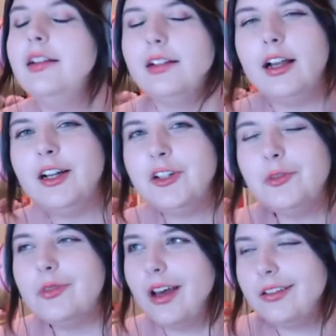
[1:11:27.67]
I
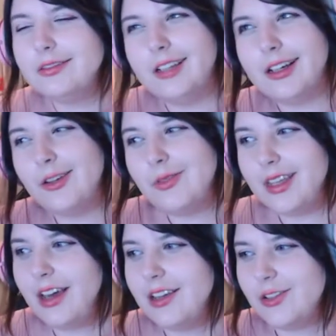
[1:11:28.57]
don't, I, like, I don't
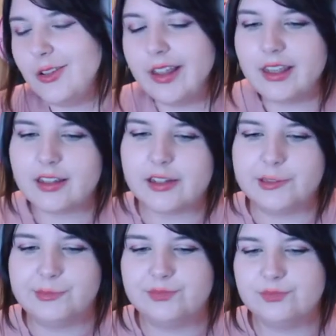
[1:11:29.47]
think I could do like
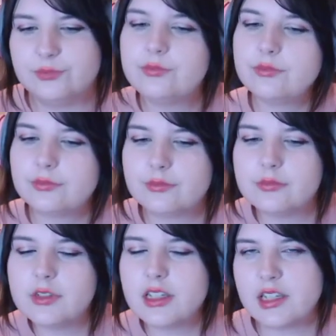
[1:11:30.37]

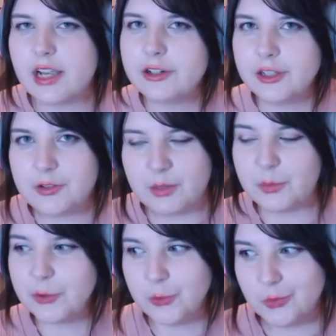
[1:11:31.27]
a
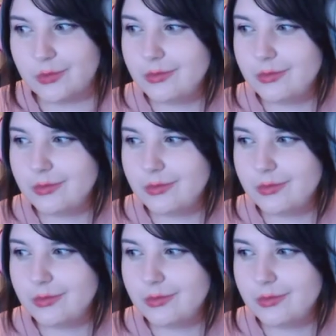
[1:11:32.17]
stereotypical